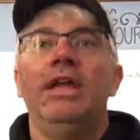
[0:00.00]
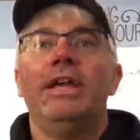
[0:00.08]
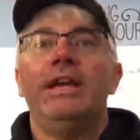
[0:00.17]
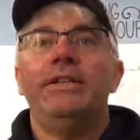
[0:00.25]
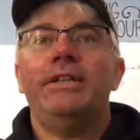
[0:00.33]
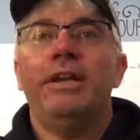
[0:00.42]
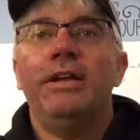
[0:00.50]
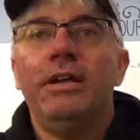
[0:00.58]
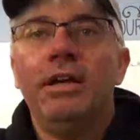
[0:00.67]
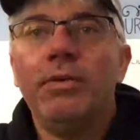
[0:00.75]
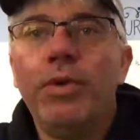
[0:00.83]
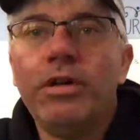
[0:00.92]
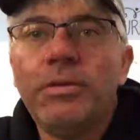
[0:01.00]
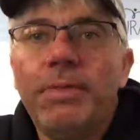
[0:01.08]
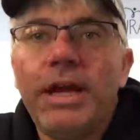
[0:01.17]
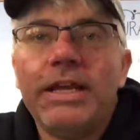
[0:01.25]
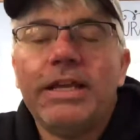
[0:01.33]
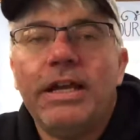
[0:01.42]
Hey guys, welcome
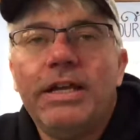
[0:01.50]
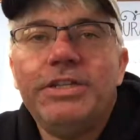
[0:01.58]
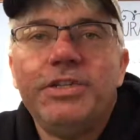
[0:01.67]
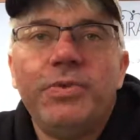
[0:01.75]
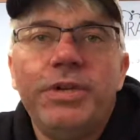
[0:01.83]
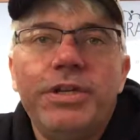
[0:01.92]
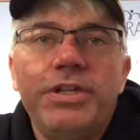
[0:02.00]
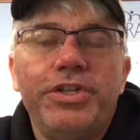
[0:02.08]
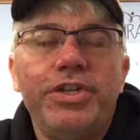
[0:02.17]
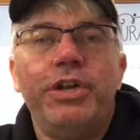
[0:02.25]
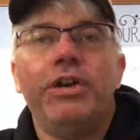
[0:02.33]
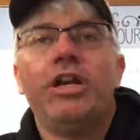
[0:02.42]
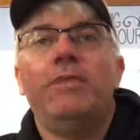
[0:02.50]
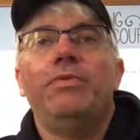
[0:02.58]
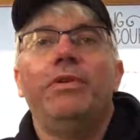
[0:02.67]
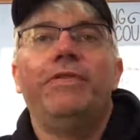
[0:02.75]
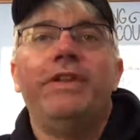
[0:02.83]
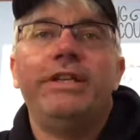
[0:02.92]
back. I just wanted to share a
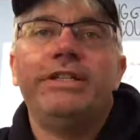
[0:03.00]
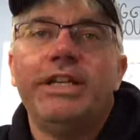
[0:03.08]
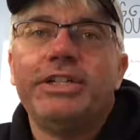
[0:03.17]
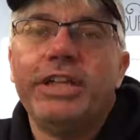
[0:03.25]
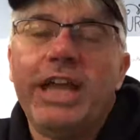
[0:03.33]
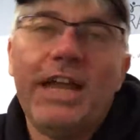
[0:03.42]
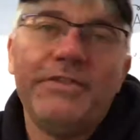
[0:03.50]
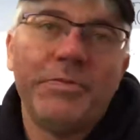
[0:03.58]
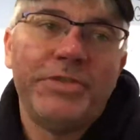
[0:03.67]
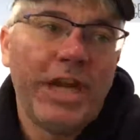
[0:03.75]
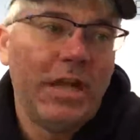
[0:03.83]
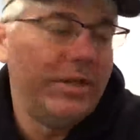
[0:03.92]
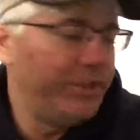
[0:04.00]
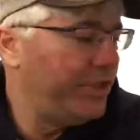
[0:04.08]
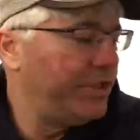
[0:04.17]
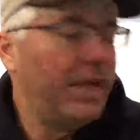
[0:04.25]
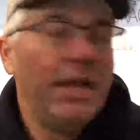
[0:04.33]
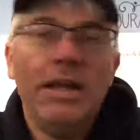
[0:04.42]
couple of things. Actually, I have some
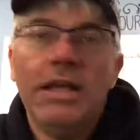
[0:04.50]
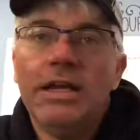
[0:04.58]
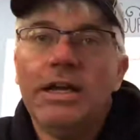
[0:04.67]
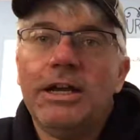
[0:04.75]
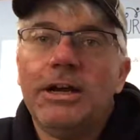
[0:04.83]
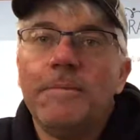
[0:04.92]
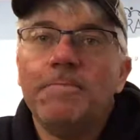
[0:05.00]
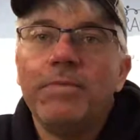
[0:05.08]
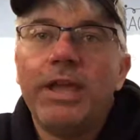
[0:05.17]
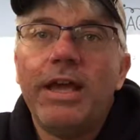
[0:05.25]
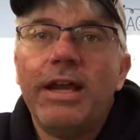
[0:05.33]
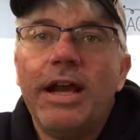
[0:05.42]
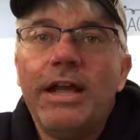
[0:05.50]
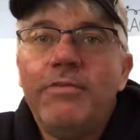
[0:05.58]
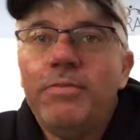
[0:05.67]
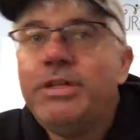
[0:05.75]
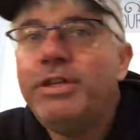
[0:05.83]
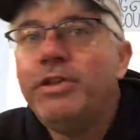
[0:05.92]
challenges that
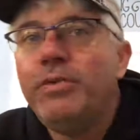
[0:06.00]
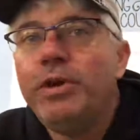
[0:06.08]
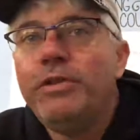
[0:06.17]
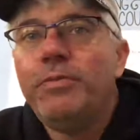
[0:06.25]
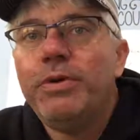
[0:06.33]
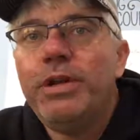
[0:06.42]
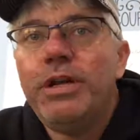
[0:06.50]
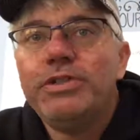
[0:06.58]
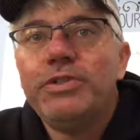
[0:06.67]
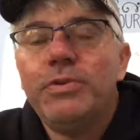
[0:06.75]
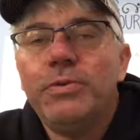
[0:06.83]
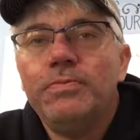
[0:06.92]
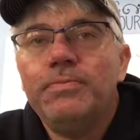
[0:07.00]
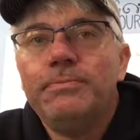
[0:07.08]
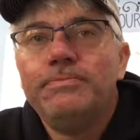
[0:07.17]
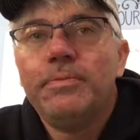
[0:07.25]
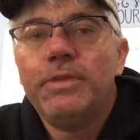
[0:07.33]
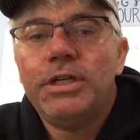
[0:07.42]
I've been dealing with, but also
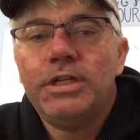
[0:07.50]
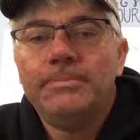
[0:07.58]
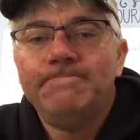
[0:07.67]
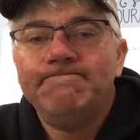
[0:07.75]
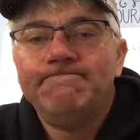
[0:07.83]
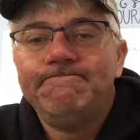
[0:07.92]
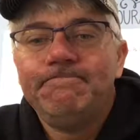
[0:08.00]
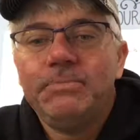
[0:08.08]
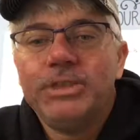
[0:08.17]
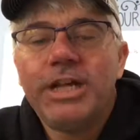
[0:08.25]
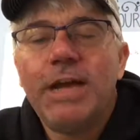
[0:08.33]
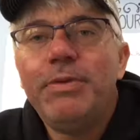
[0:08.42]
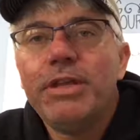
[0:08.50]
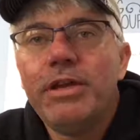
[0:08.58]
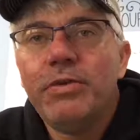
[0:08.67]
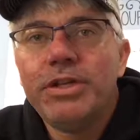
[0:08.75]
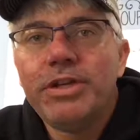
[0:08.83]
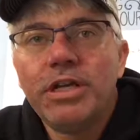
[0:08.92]
the topic that I
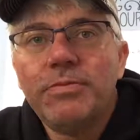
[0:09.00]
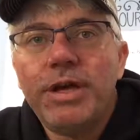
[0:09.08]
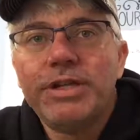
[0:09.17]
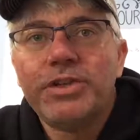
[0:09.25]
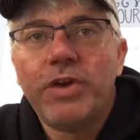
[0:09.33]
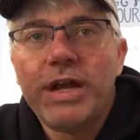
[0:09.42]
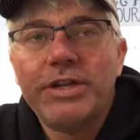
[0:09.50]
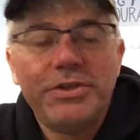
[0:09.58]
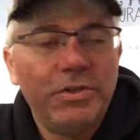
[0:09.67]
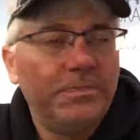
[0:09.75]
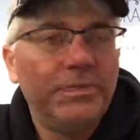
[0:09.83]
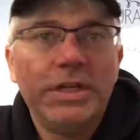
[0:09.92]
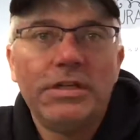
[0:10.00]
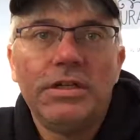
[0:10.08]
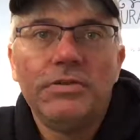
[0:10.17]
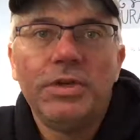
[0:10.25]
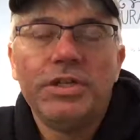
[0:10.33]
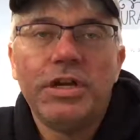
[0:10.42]
want to talk about is gratitude. I
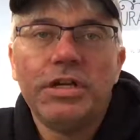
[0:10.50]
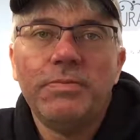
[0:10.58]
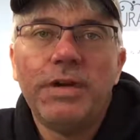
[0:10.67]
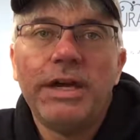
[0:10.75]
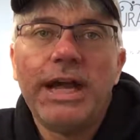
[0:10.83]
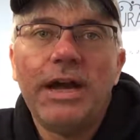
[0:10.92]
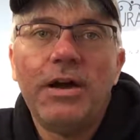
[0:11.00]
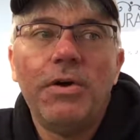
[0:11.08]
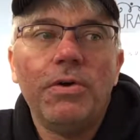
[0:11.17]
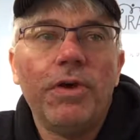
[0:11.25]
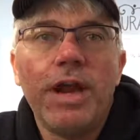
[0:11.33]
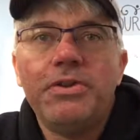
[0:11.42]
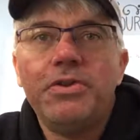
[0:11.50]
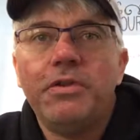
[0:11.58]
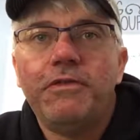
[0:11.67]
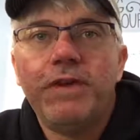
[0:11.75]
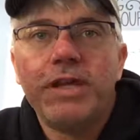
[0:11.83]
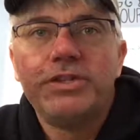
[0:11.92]
want to talk about how gratitude
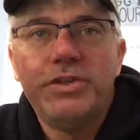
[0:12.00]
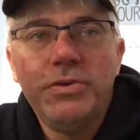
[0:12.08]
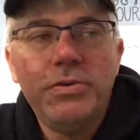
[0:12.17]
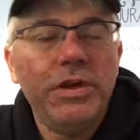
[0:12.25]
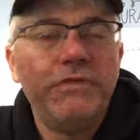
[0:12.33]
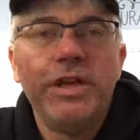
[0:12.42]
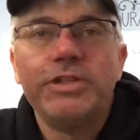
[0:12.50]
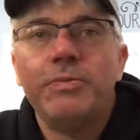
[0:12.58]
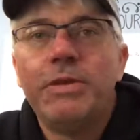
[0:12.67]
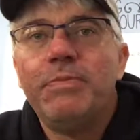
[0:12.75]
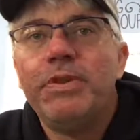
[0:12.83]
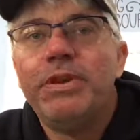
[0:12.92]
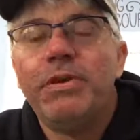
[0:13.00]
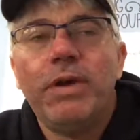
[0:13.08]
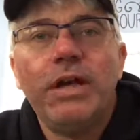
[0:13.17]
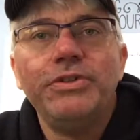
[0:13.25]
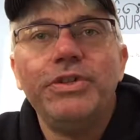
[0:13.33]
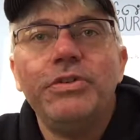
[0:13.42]
affects you, it affects the people that are
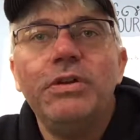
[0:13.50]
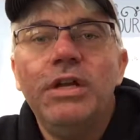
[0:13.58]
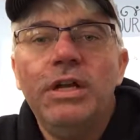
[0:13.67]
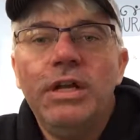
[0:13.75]
around you.